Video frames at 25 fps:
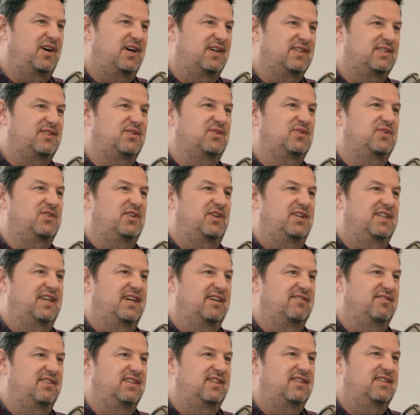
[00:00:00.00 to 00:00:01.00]
us to start
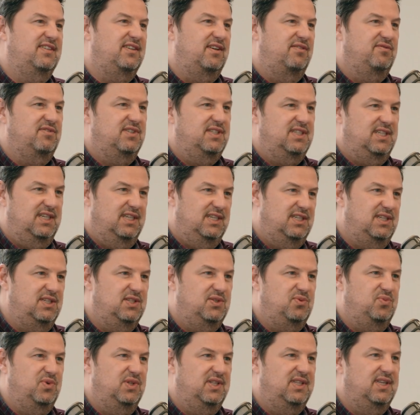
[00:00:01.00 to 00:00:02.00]
having
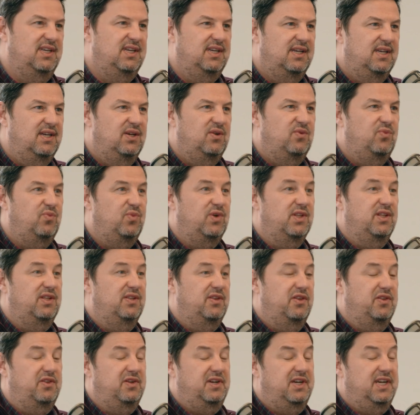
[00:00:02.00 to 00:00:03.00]
conversations with one
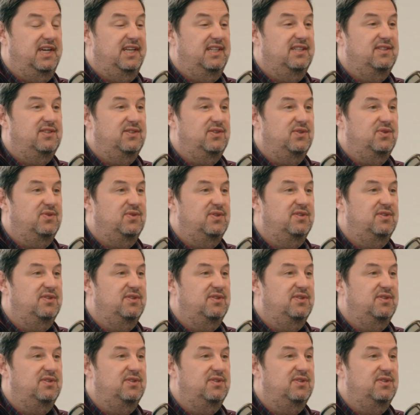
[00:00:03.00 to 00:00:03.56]
another again. So